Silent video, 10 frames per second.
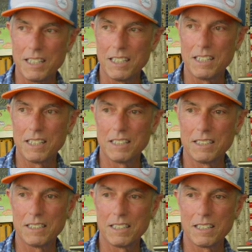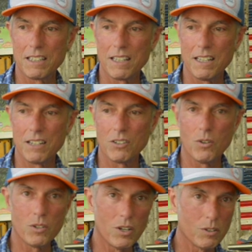And uh, then
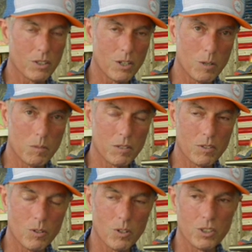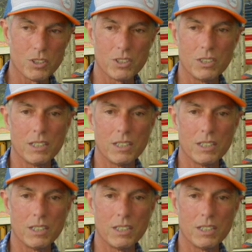going to Oklahoma, of course.